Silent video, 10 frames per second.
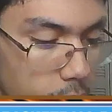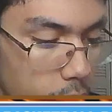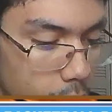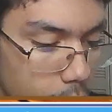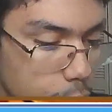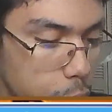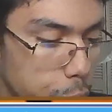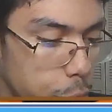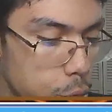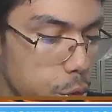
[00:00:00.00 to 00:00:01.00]
However,
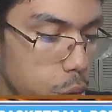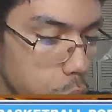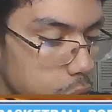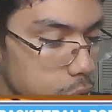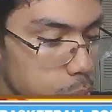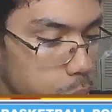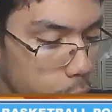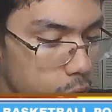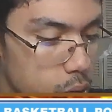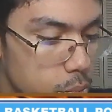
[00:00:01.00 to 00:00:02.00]
for the Hornets,
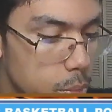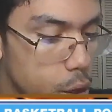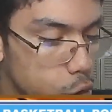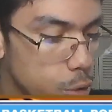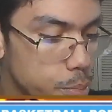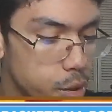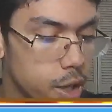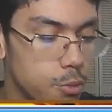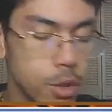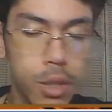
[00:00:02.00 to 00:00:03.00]
Brandon Miller
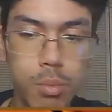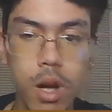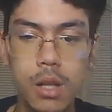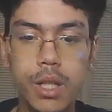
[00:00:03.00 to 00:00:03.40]
played really well.